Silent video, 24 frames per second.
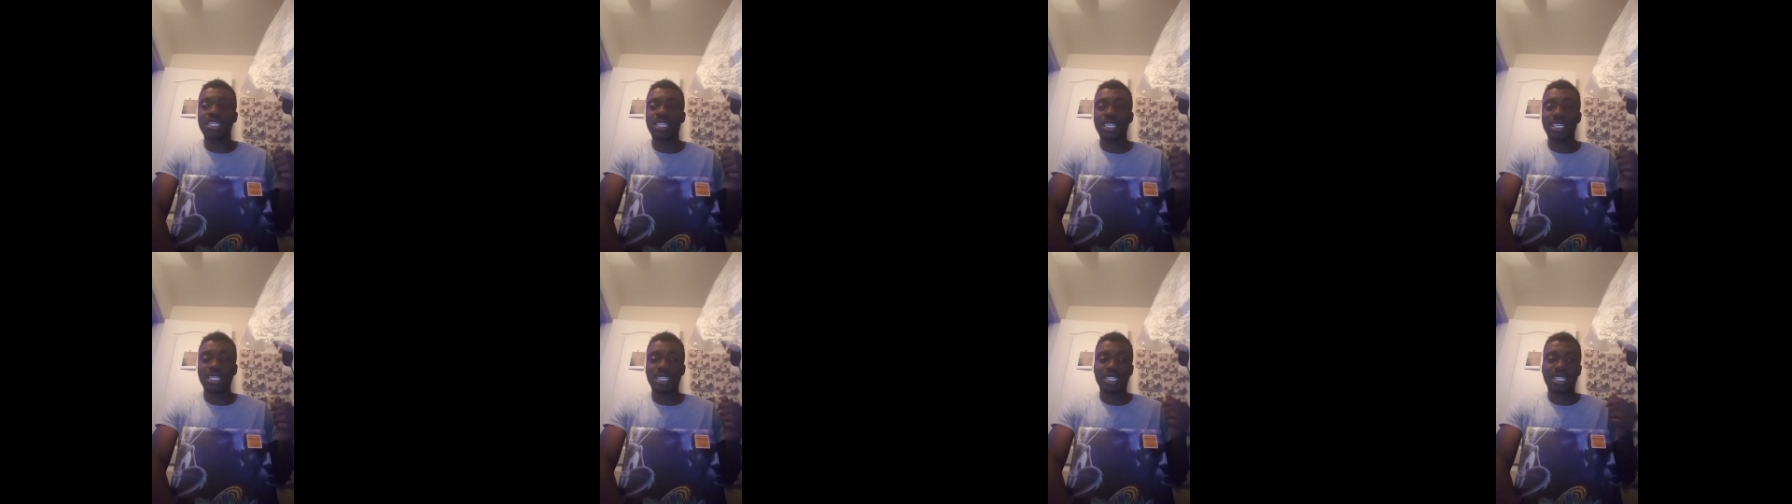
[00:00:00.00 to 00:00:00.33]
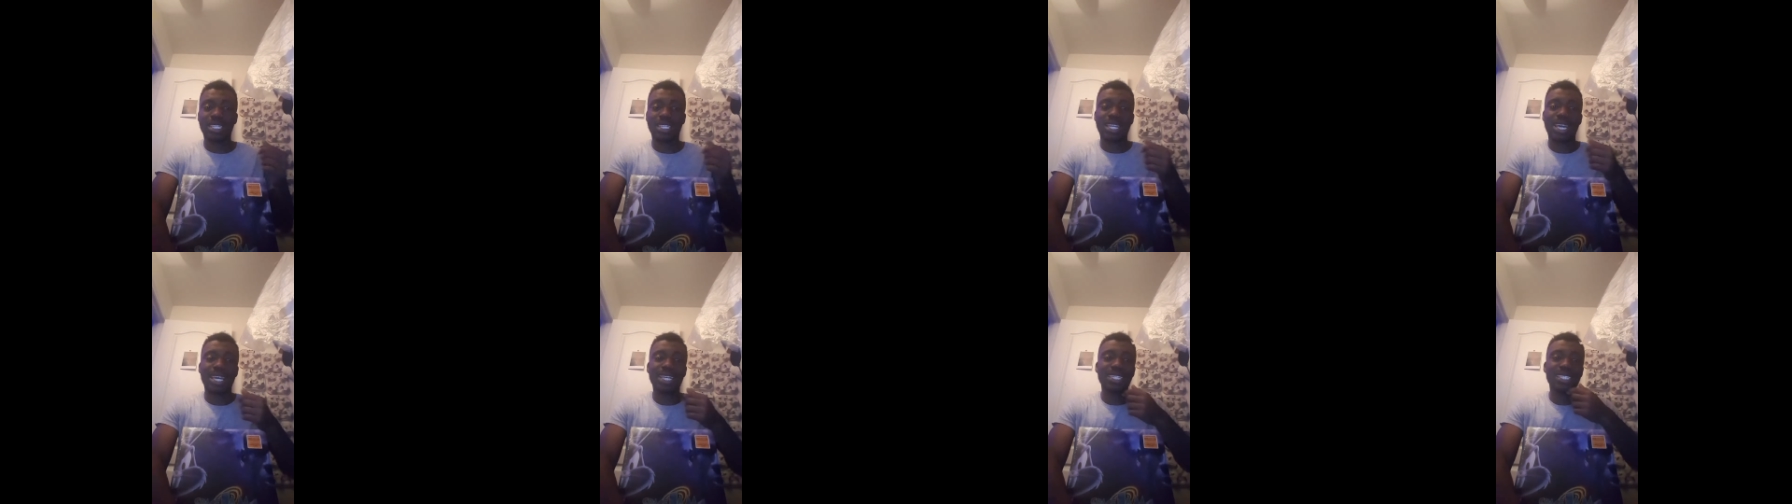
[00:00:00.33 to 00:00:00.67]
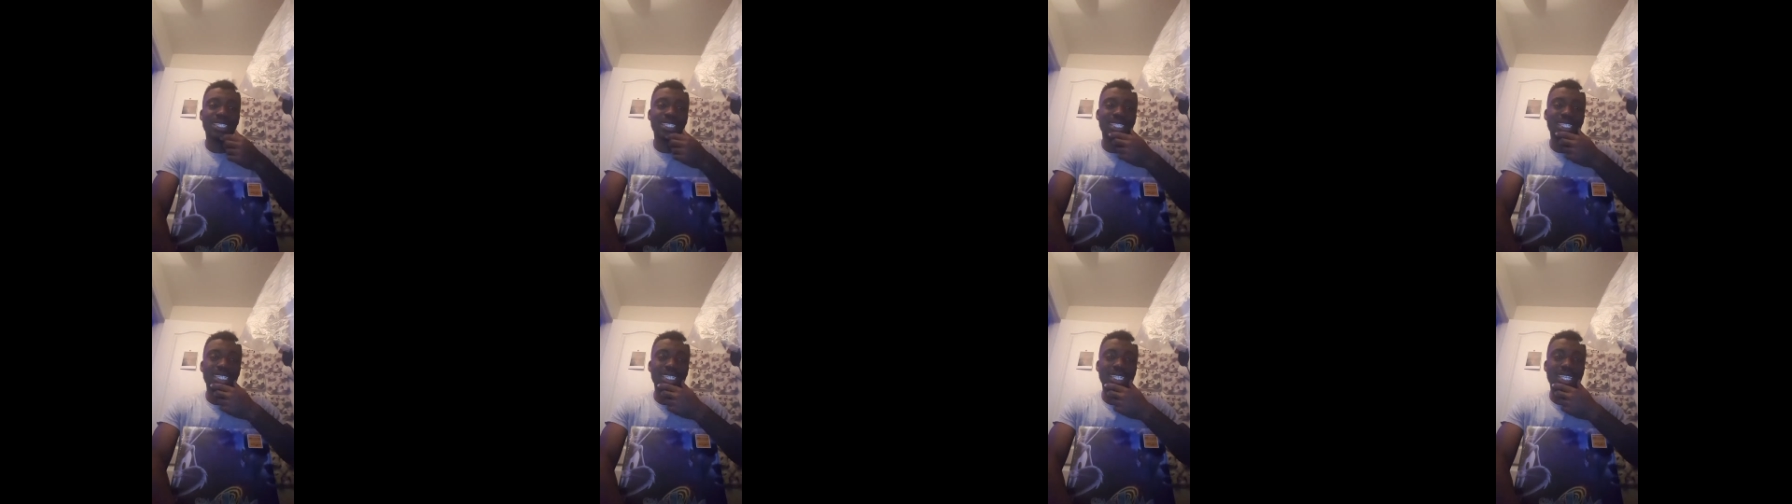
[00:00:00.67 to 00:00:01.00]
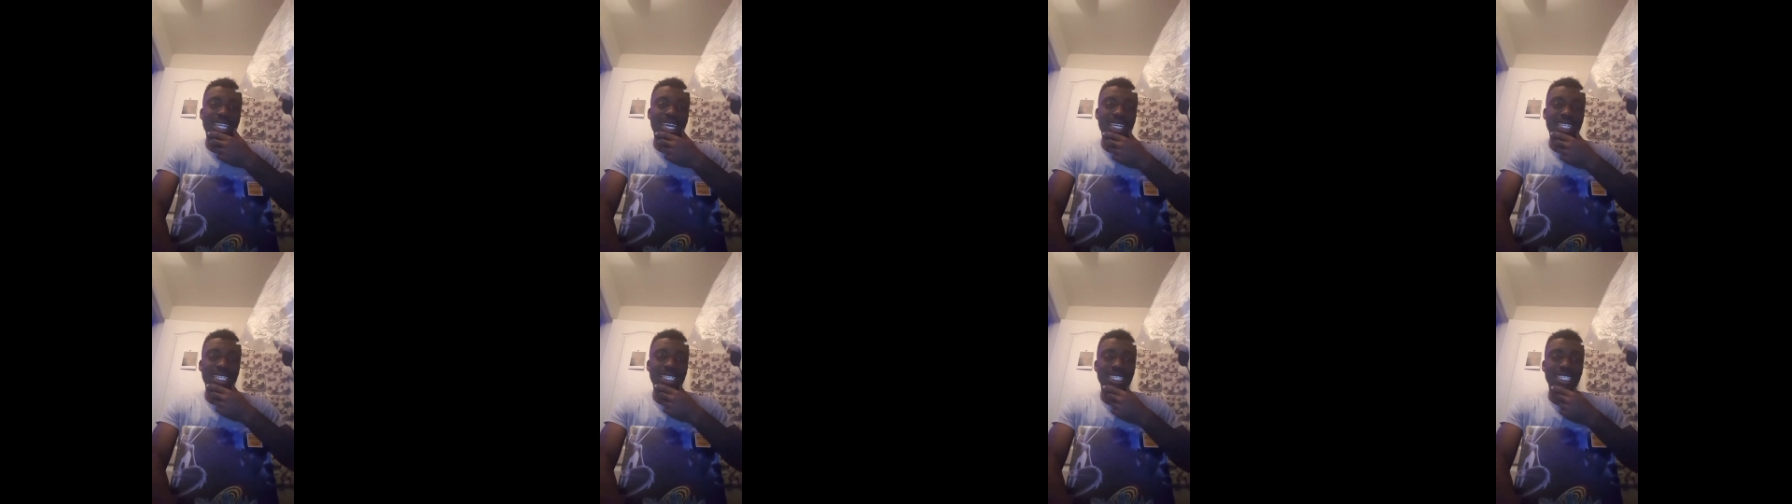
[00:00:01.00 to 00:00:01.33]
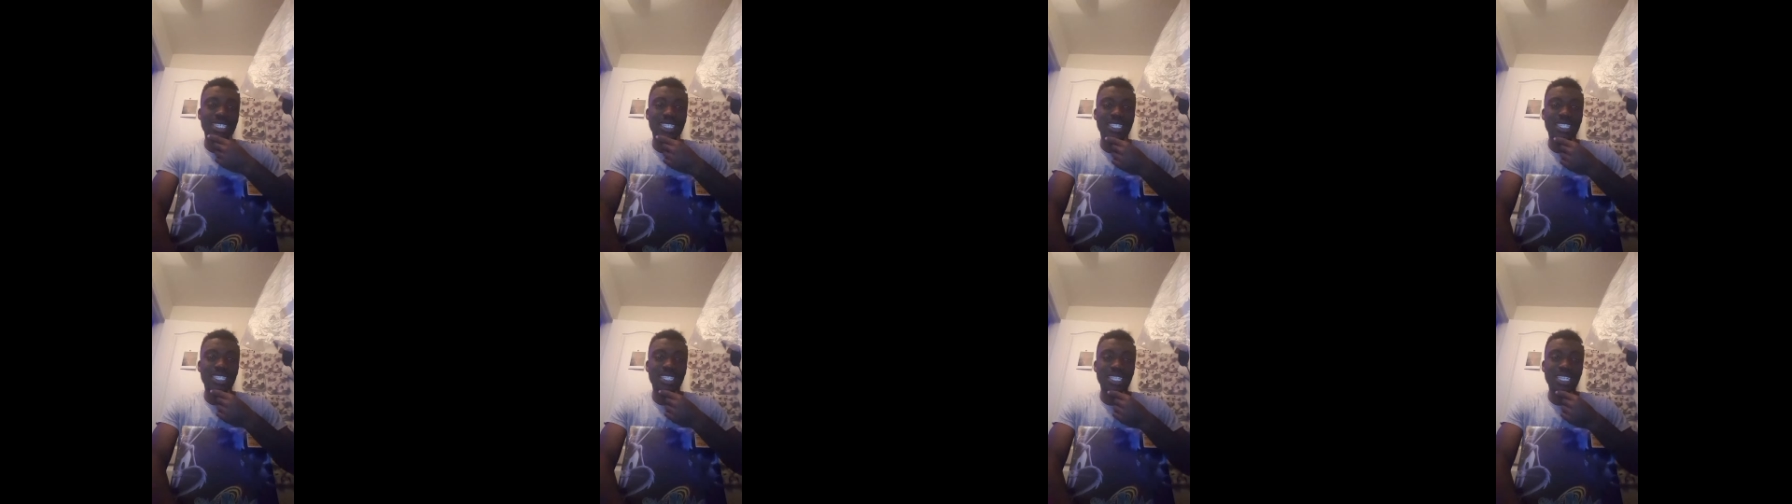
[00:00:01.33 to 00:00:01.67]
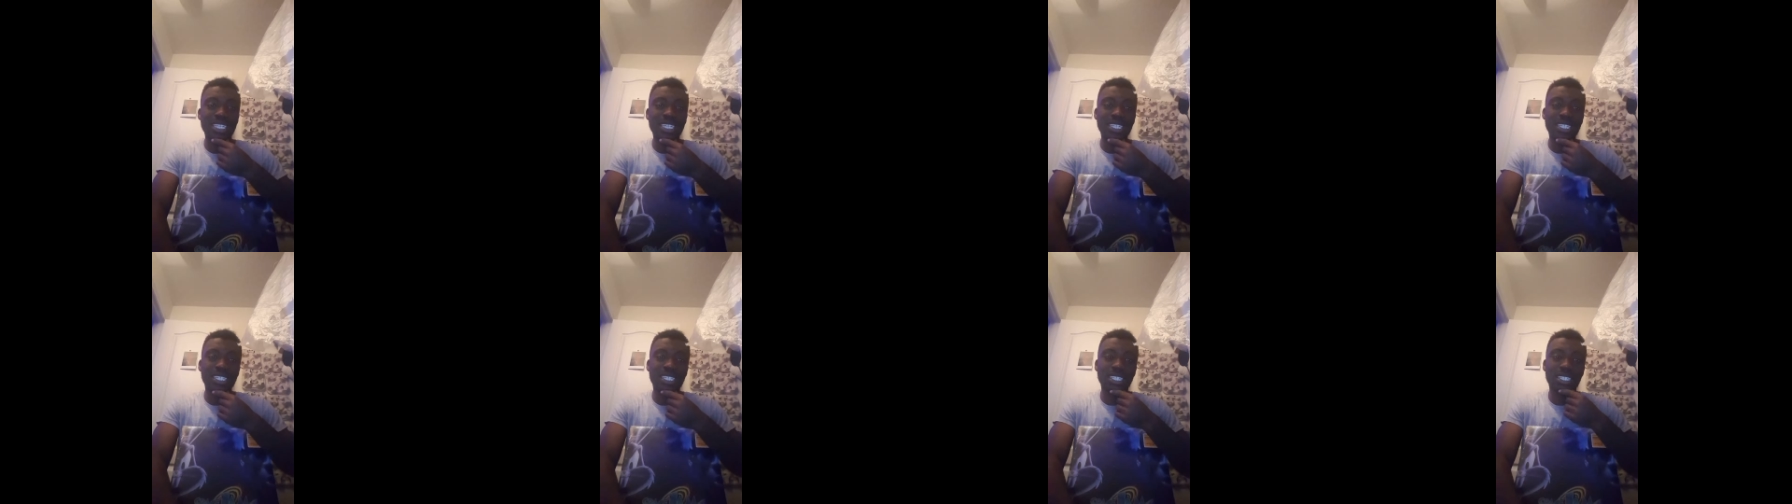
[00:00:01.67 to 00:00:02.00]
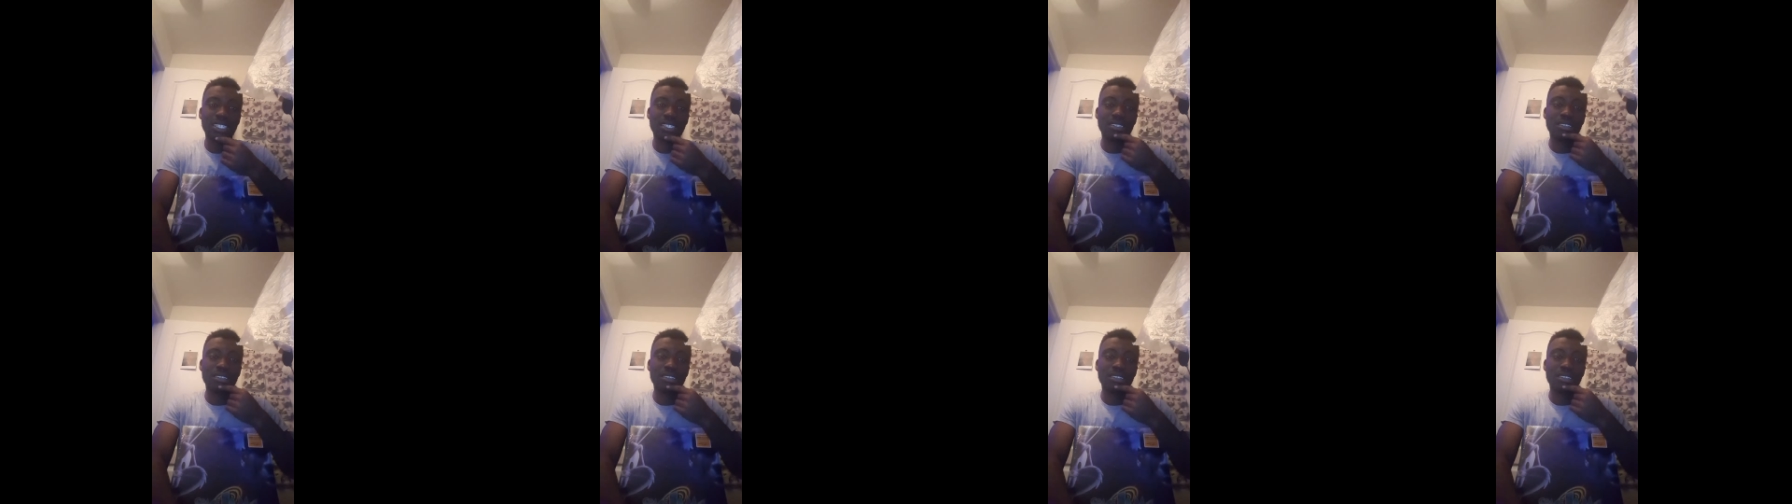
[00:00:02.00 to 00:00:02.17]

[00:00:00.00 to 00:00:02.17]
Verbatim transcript: in 1996.